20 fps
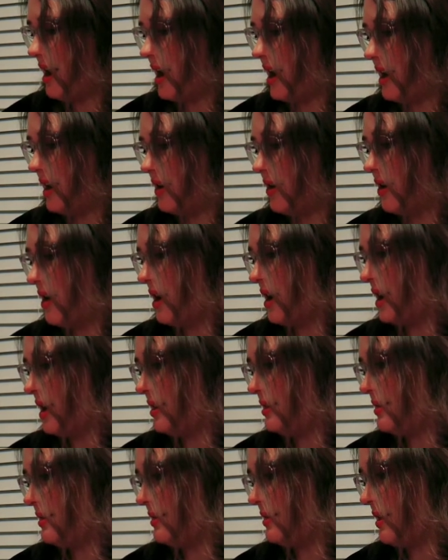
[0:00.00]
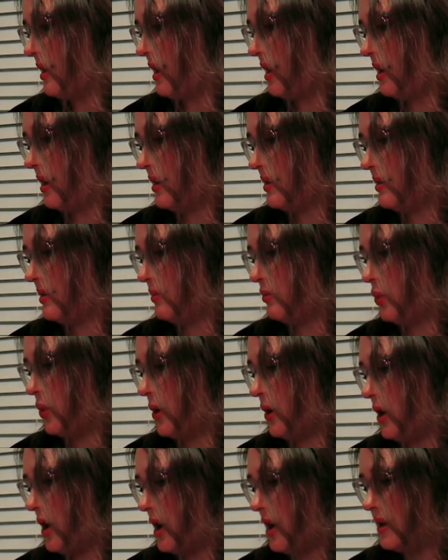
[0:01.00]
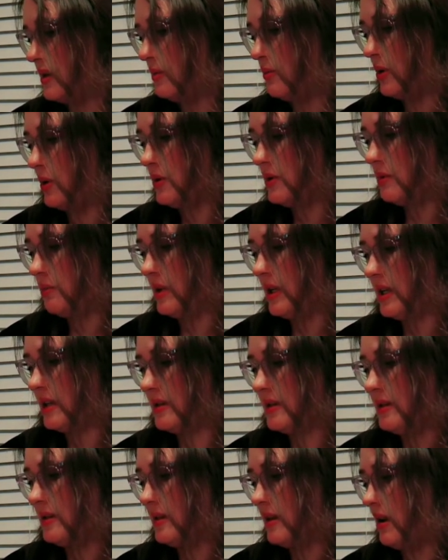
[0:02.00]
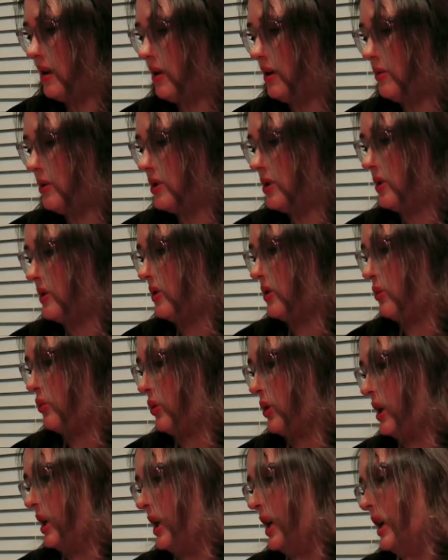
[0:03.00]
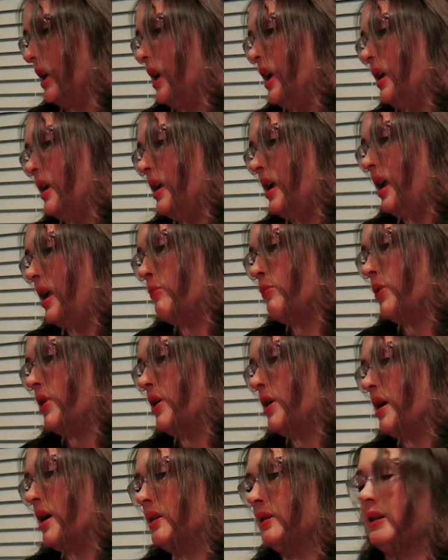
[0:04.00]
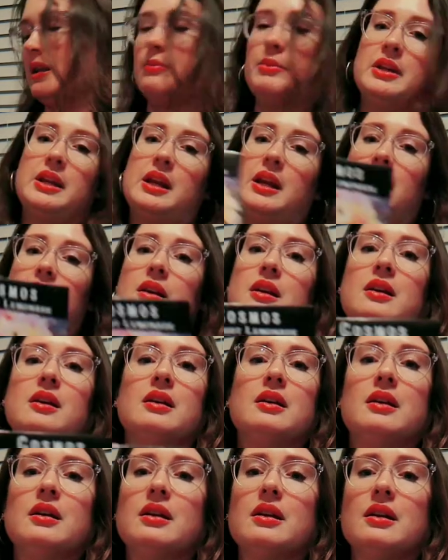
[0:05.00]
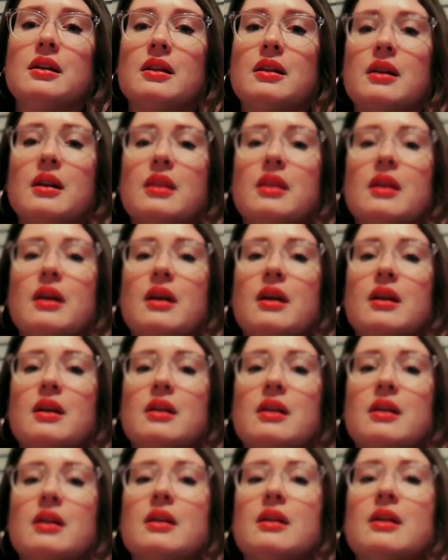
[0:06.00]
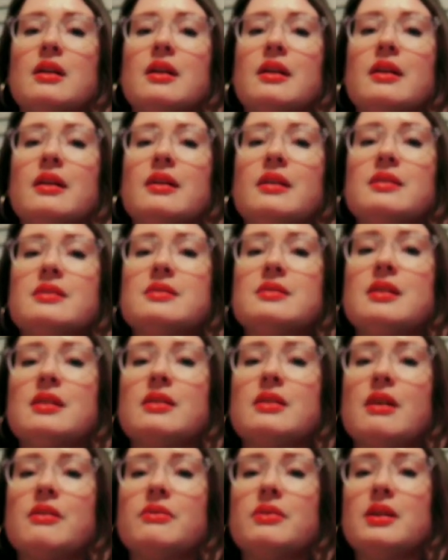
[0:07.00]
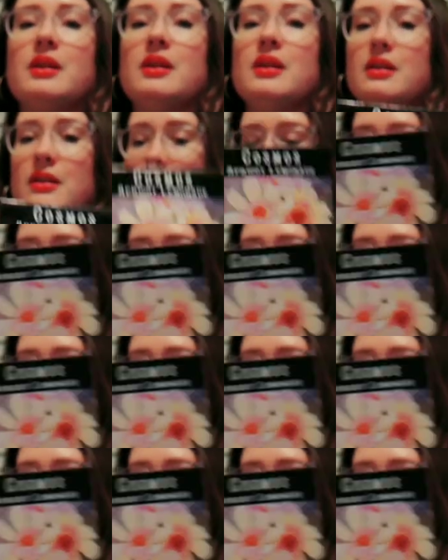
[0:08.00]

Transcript: I got uh, some more Cosmos because this color was just so pretty. Apricot Lemonade. Look at that. Isn't that lovely?